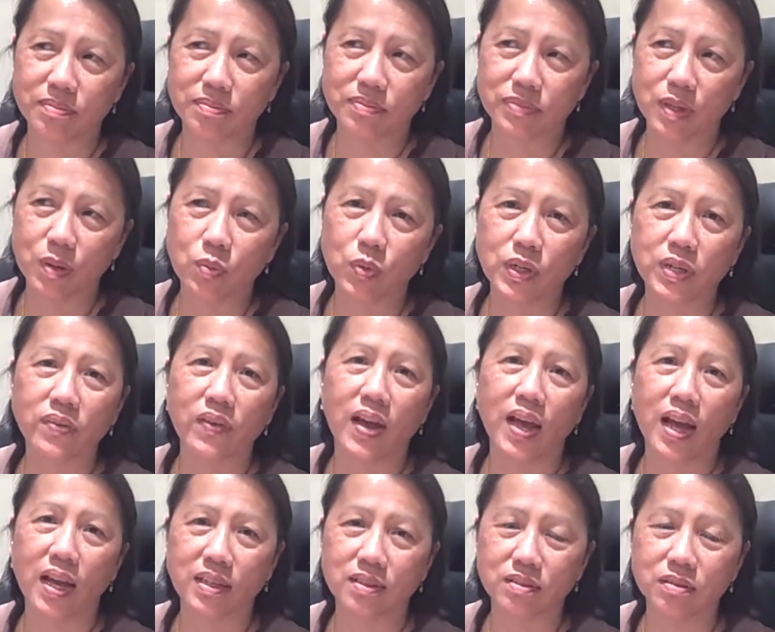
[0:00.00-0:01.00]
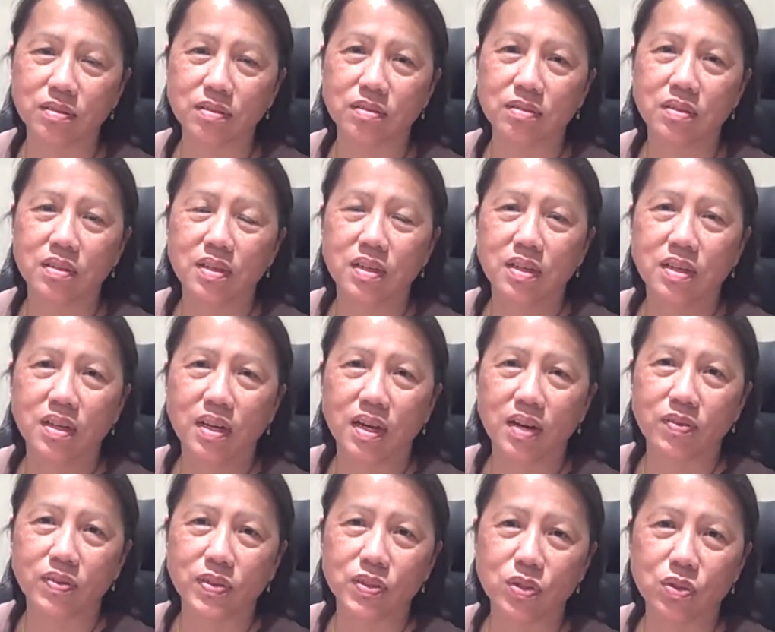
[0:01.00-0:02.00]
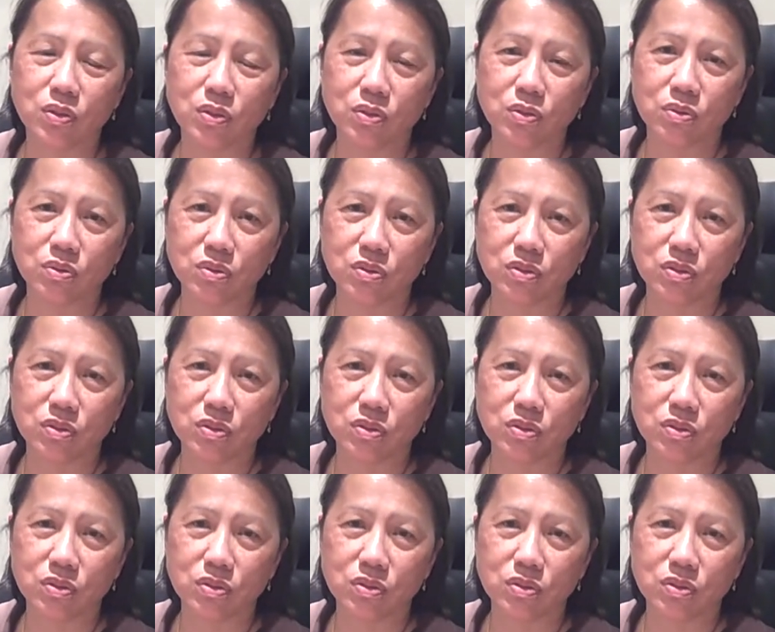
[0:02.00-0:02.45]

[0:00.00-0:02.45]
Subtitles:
somewhat of a hassle having to